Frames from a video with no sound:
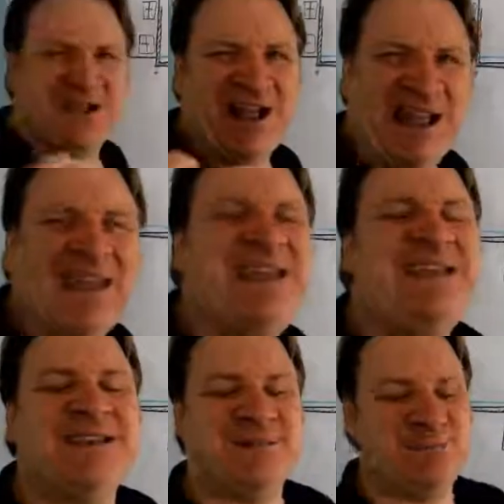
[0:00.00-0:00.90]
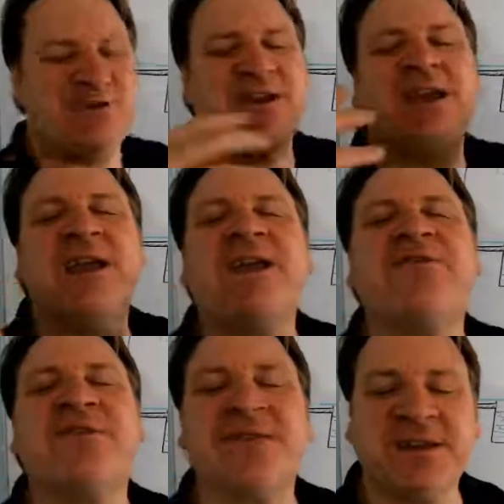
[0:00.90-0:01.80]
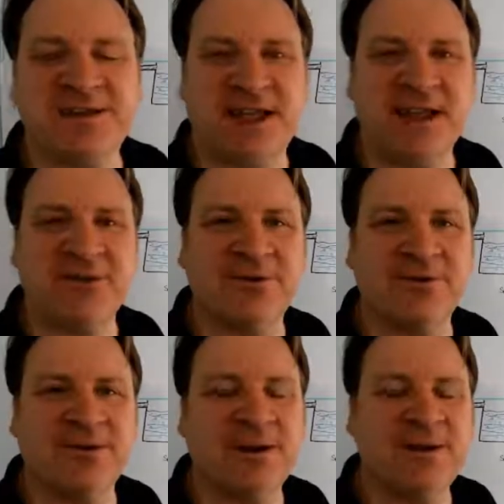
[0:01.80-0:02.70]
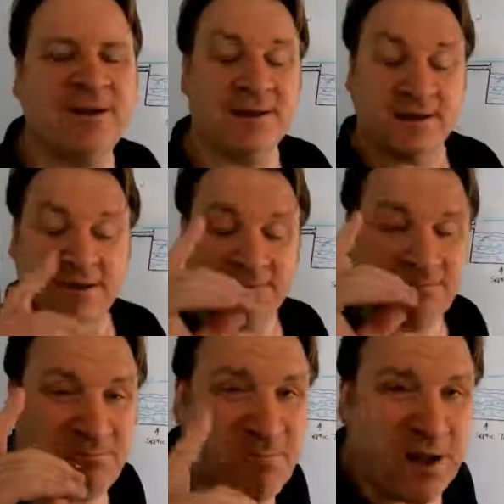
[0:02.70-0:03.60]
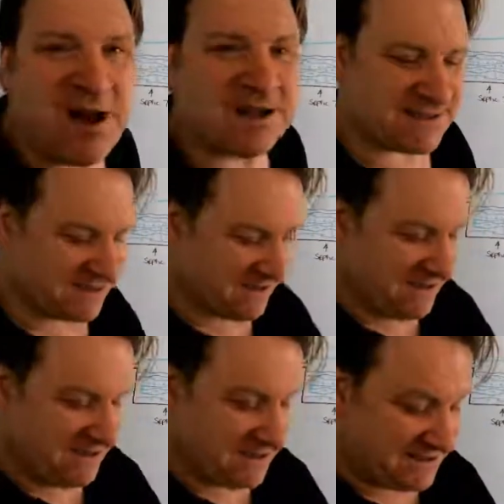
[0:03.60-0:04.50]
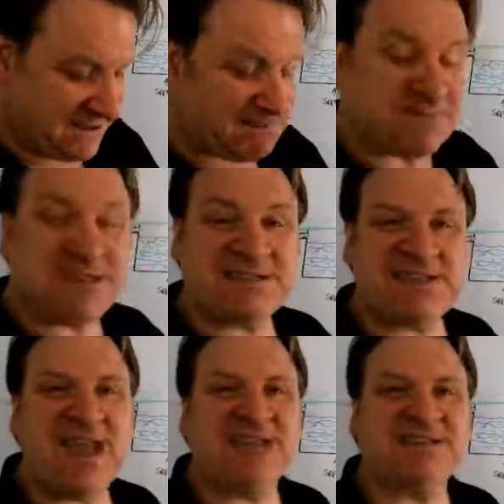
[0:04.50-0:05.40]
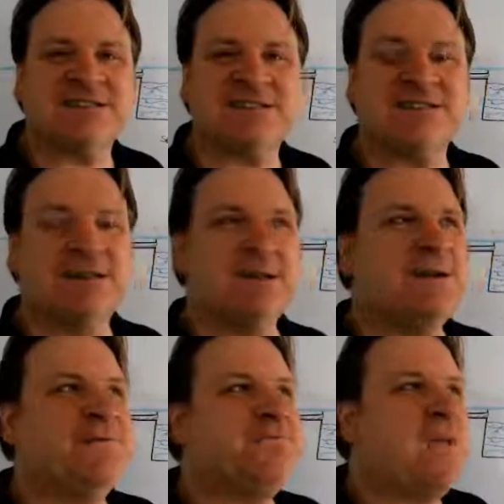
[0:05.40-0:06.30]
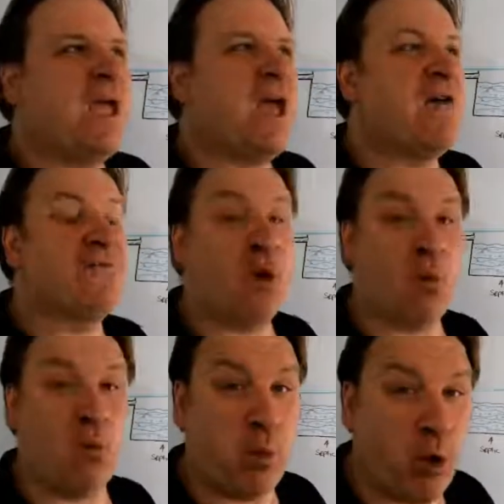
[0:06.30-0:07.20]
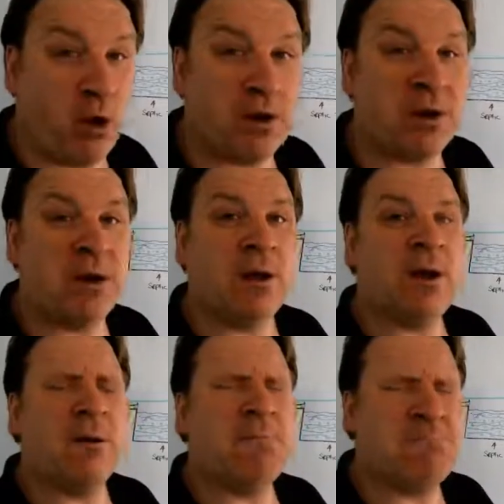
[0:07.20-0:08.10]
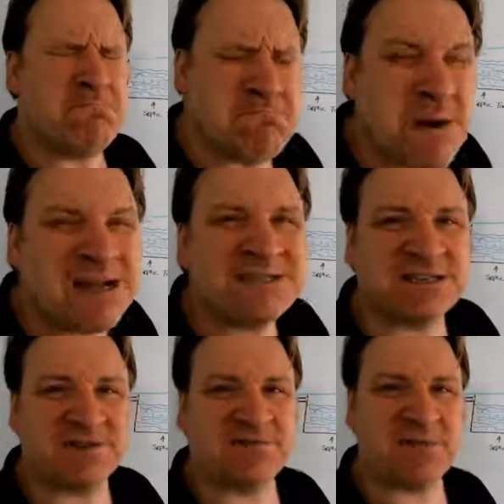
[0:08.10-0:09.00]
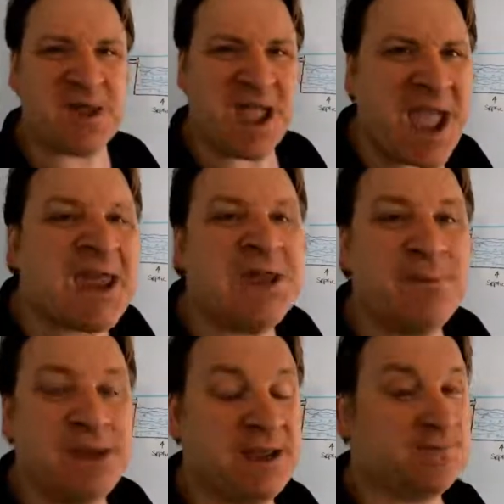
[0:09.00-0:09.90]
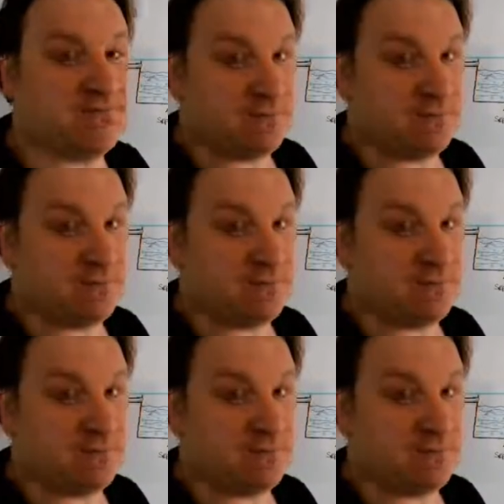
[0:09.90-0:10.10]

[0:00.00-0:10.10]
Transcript: clean and break everything down, right? But septic tanks have got one massive enemy.